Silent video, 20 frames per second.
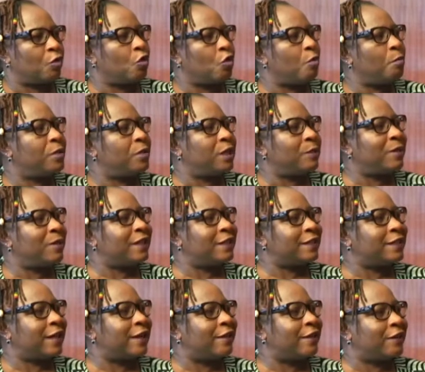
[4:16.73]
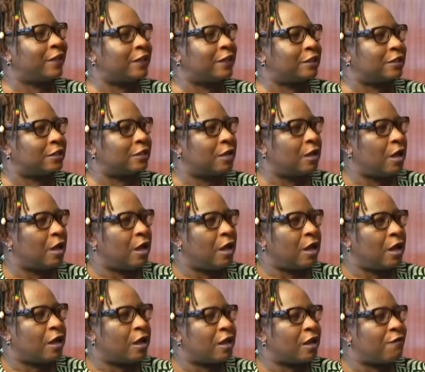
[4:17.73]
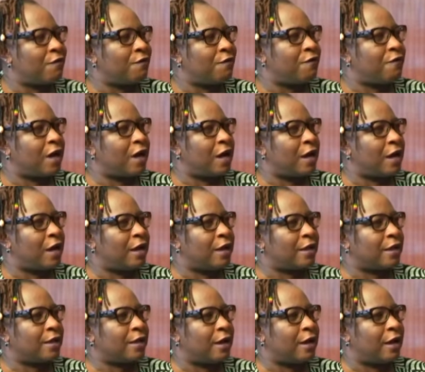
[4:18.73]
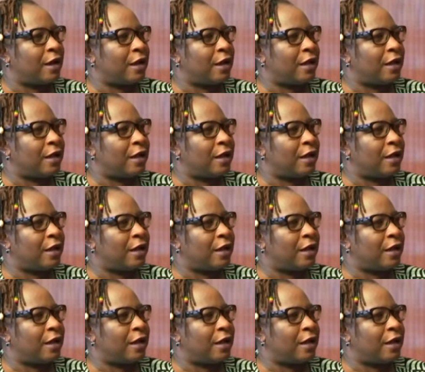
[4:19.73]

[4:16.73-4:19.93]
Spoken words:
complementarity. If I